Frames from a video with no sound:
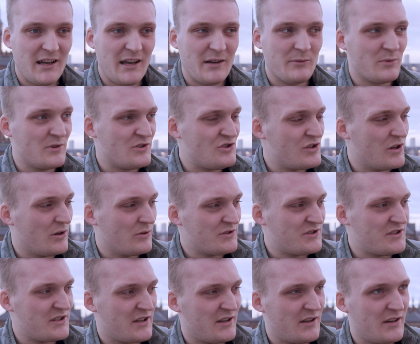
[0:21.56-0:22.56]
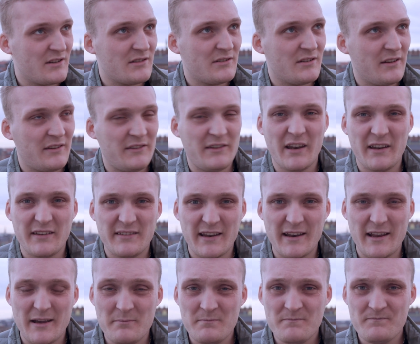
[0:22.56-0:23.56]
and we chose uh,
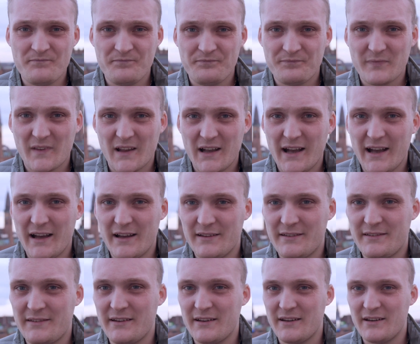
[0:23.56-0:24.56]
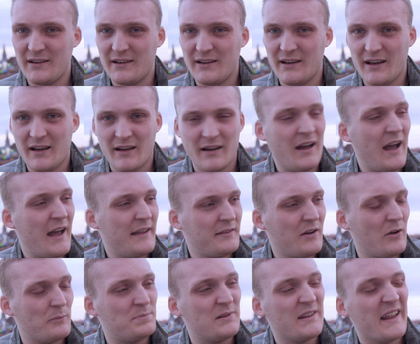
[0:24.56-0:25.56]
Citizen M as, uh, as
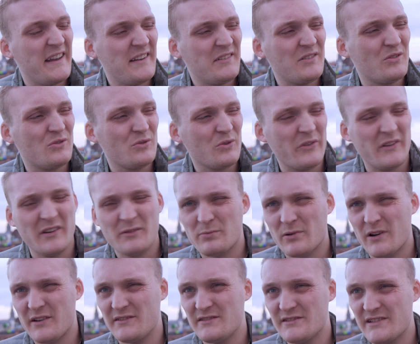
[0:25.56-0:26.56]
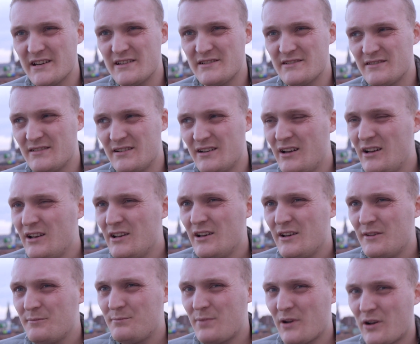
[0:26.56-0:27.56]
our place to do this presentation
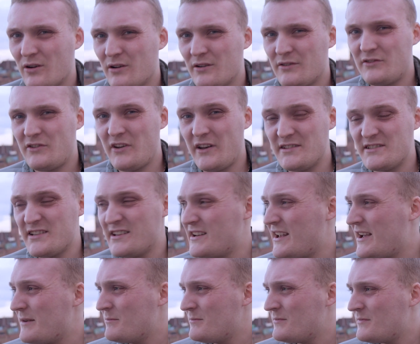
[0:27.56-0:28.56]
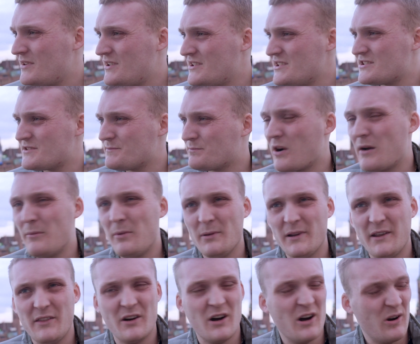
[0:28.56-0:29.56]
because Citizen M is
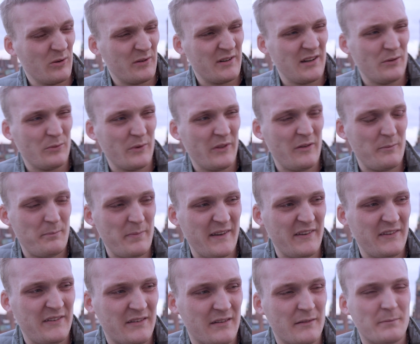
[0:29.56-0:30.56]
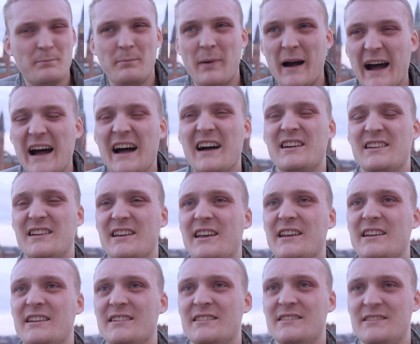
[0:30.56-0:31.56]
probably the hotel with the best bar
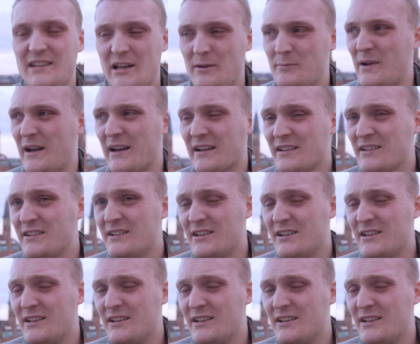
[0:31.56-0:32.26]
in Denmark